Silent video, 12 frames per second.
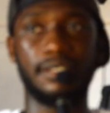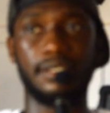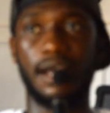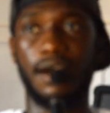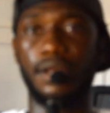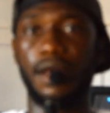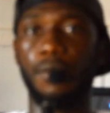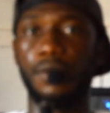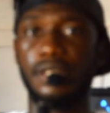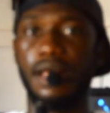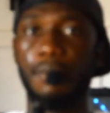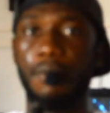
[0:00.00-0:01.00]
there are other
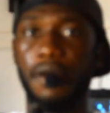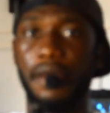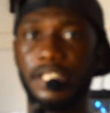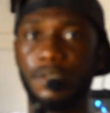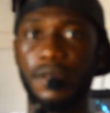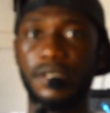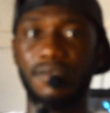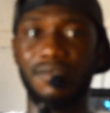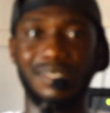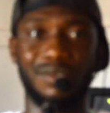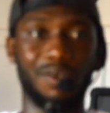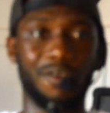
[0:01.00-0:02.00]
ones that are more expensive.
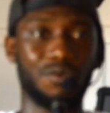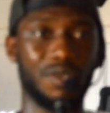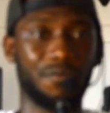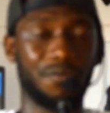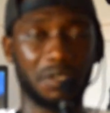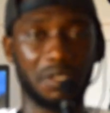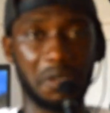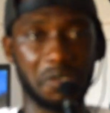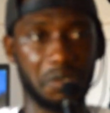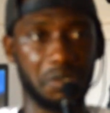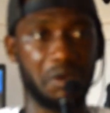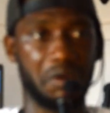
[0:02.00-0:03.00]
There's one of
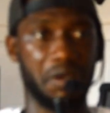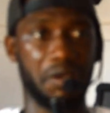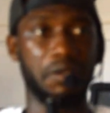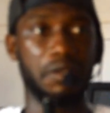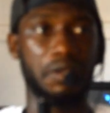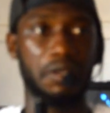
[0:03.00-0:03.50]
24,000 naira,